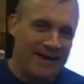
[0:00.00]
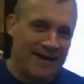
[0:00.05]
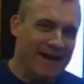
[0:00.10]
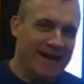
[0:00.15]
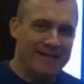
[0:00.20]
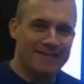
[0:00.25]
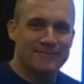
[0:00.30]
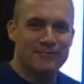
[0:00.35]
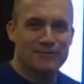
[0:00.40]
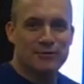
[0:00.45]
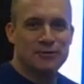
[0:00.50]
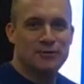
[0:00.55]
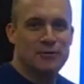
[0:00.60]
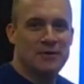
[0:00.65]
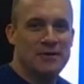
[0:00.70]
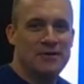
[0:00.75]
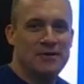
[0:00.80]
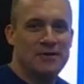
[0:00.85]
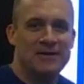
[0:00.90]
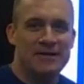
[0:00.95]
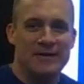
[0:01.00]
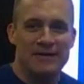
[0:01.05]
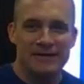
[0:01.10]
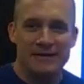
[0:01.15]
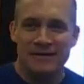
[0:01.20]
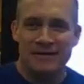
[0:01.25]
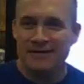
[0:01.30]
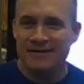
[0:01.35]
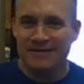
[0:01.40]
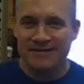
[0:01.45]
And the first crate you
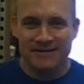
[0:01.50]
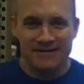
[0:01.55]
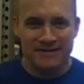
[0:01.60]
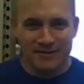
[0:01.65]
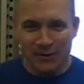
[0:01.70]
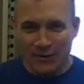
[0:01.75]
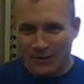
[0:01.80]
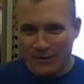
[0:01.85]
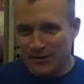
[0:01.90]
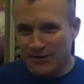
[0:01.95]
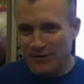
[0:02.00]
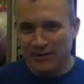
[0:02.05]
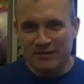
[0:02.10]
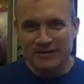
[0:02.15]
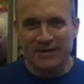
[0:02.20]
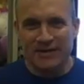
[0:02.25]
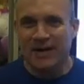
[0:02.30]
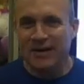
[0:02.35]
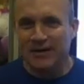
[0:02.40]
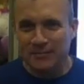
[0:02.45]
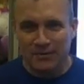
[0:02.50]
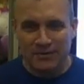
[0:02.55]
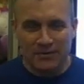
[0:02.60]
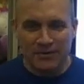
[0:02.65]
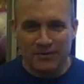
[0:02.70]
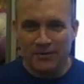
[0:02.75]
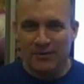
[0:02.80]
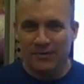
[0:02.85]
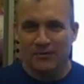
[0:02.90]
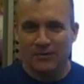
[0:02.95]
need to start it all down and put
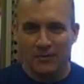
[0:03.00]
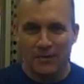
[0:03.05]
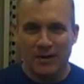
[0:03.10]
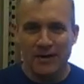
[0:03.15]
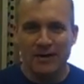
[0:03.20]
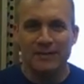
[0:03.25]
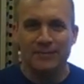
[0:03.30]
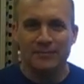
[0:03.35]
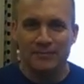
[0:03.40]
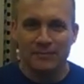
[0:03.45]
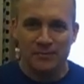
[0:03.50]
it all away